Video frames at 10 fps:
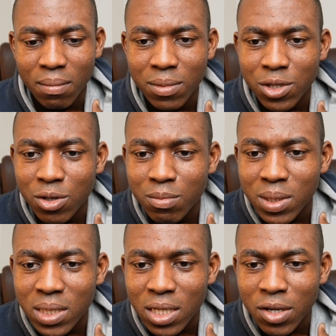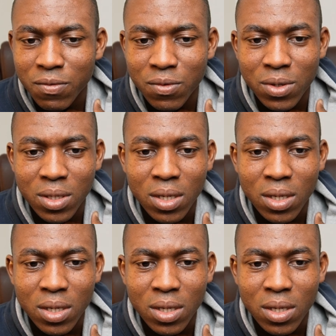bishop b7.